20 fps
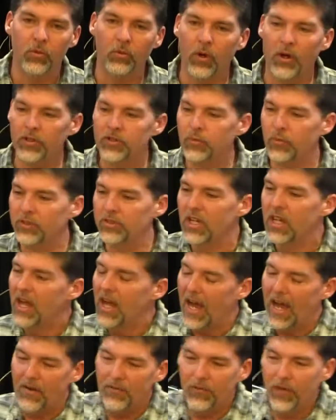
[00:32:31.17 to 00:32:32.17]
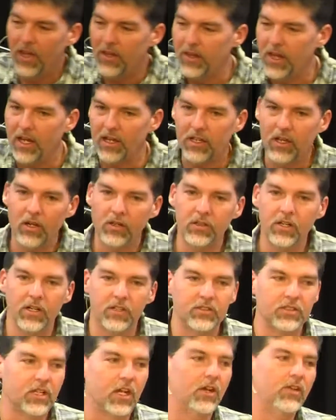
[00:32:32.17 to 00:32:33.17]
the most ones, I've let that go
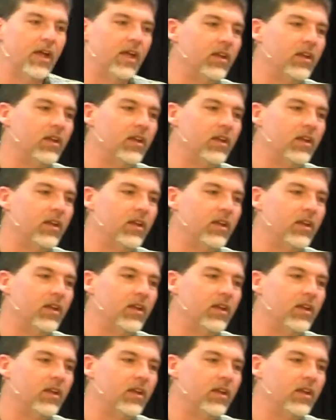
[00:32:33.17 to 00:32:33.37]
years ago.